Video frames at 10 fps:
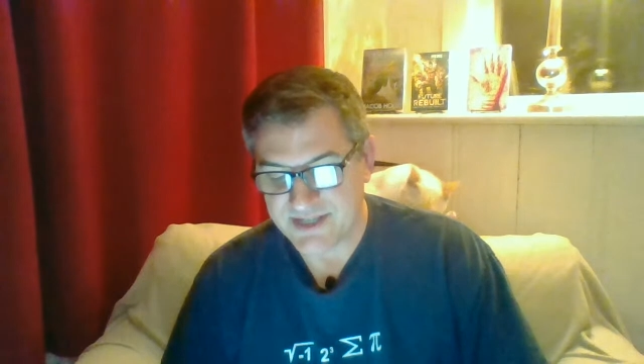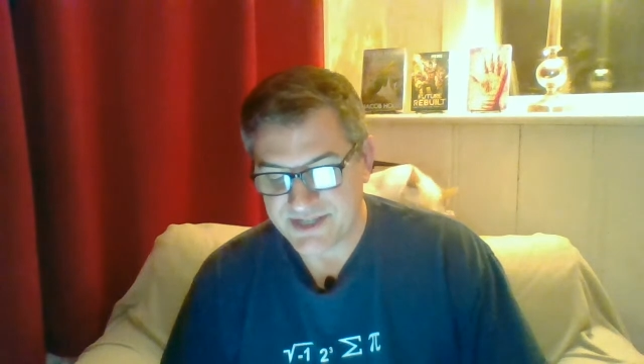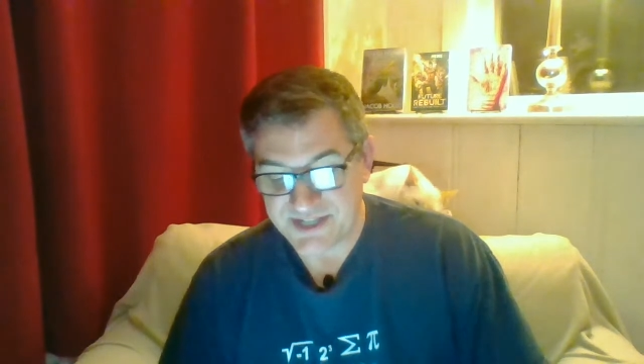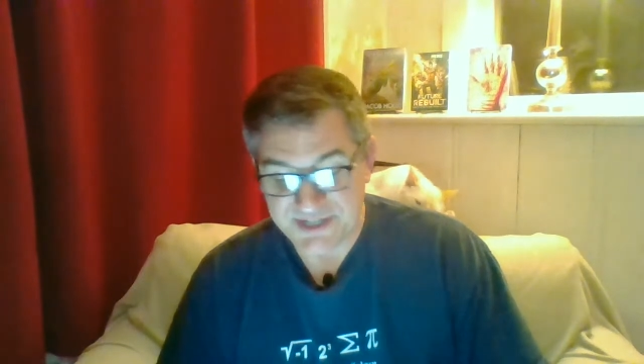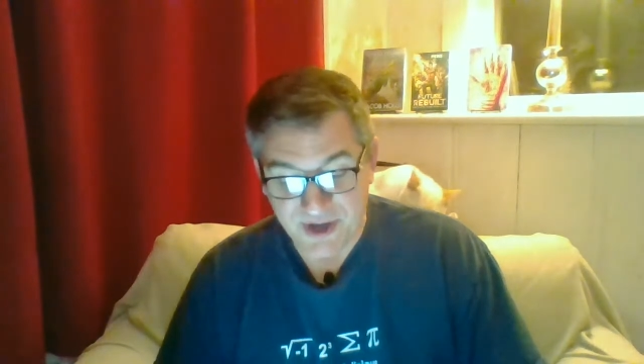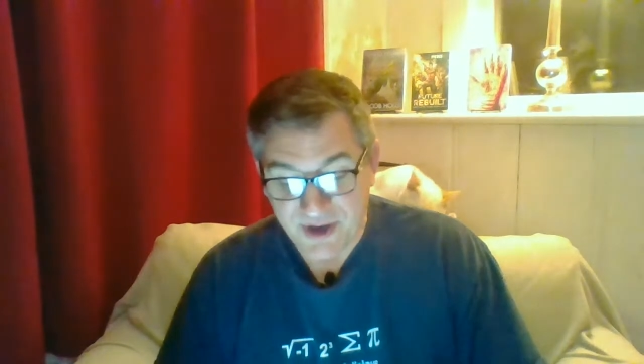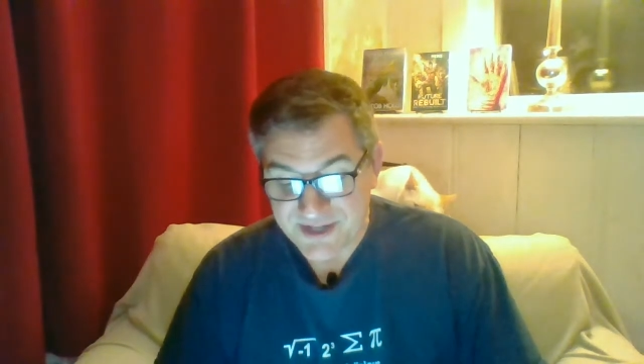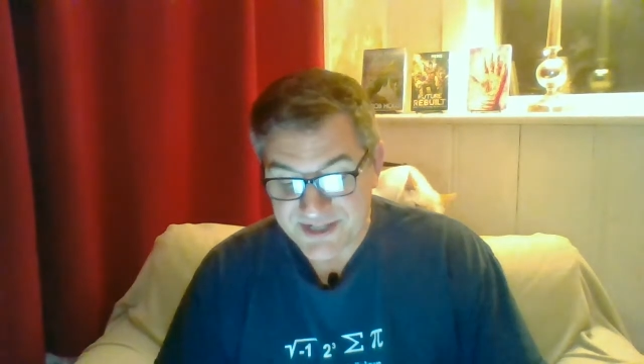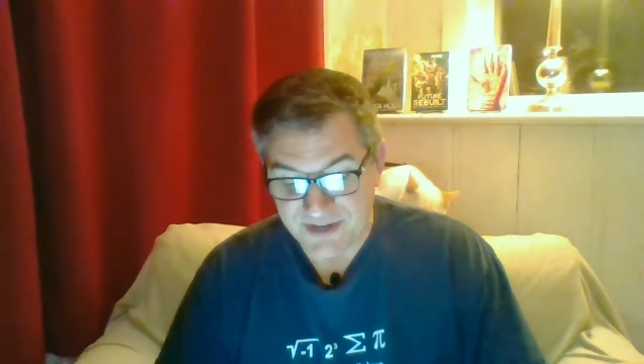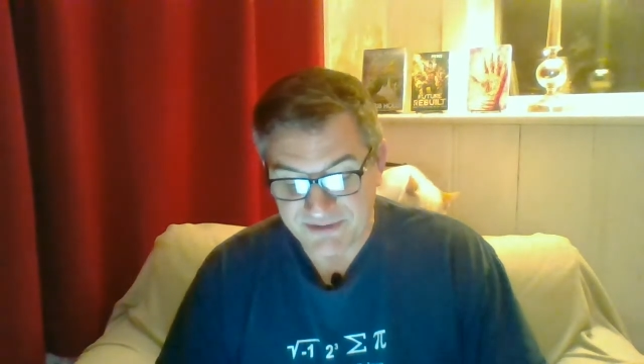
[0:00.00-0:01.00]
She saw
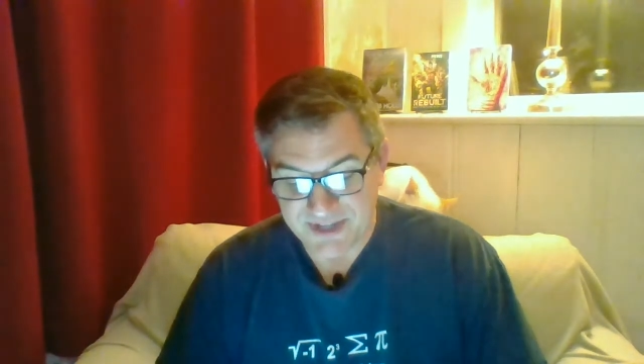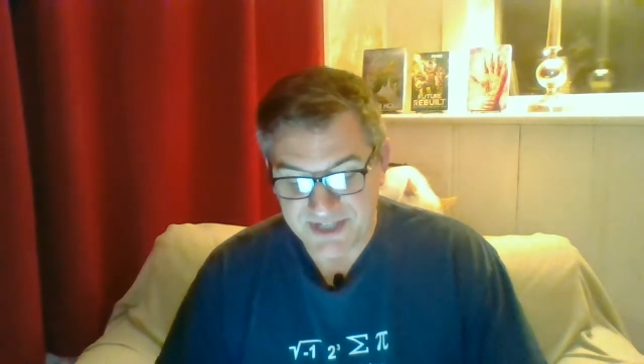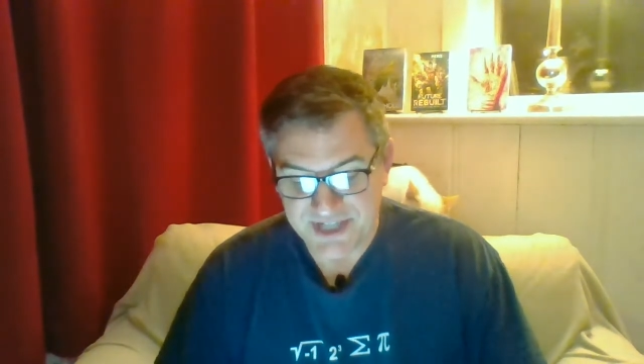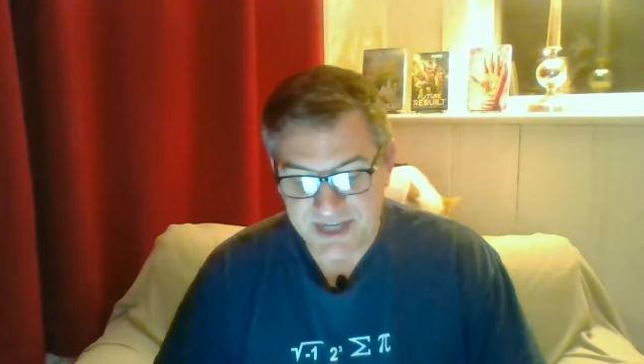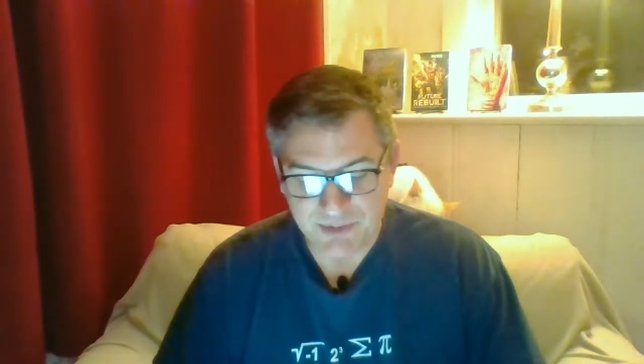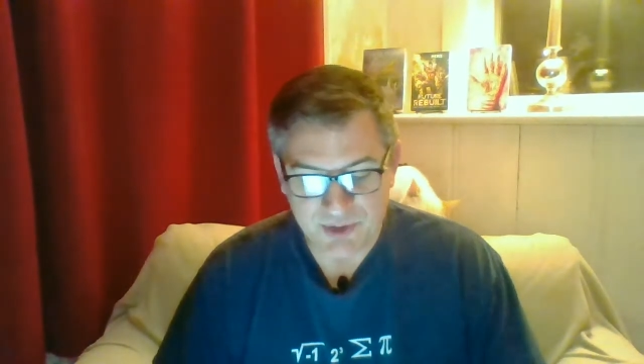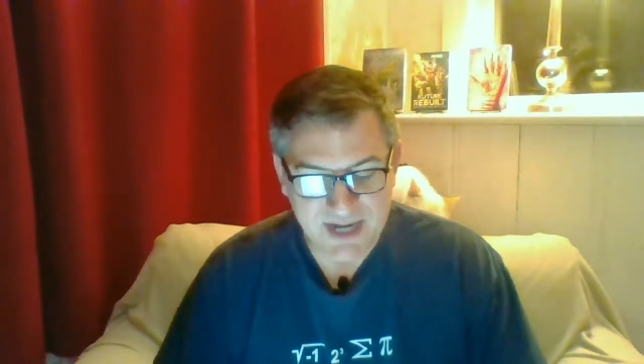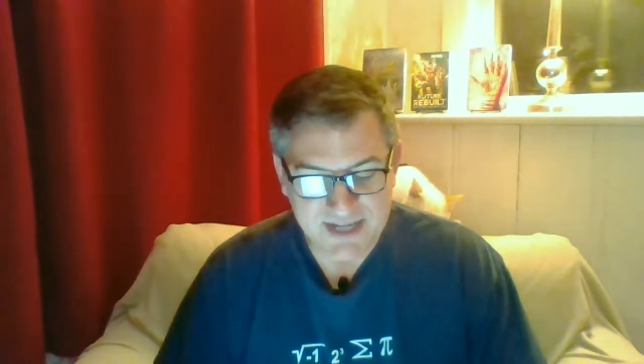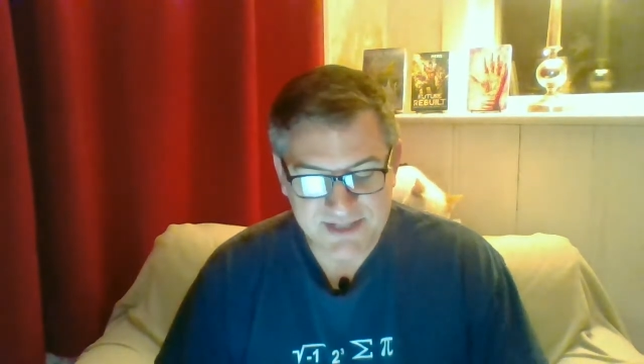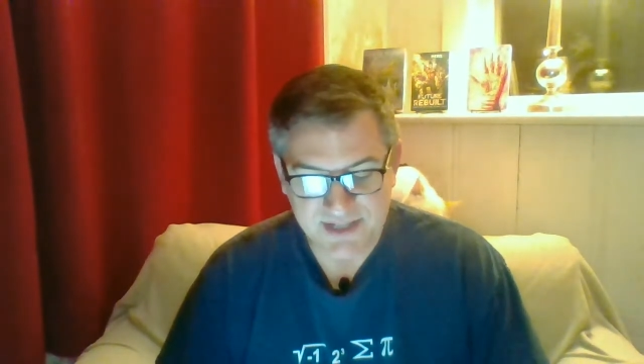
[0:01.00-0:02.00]
herself in the cheap
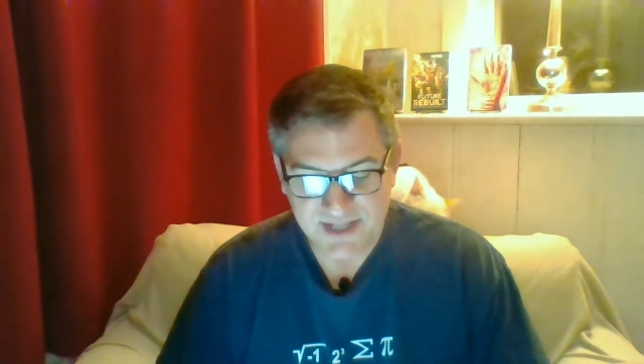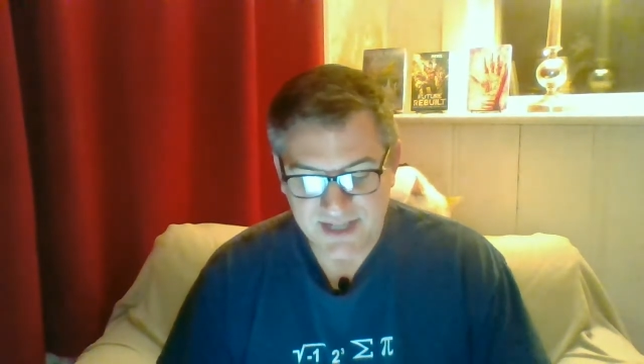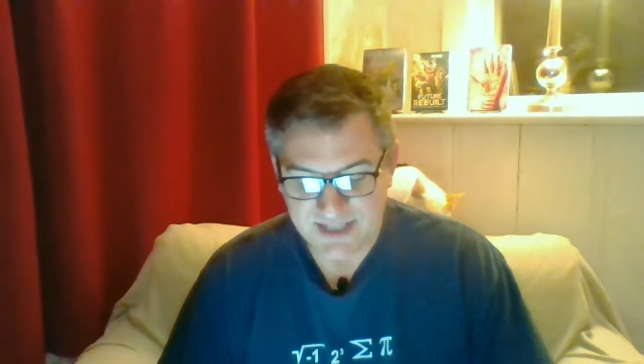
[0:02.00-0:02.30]
dress,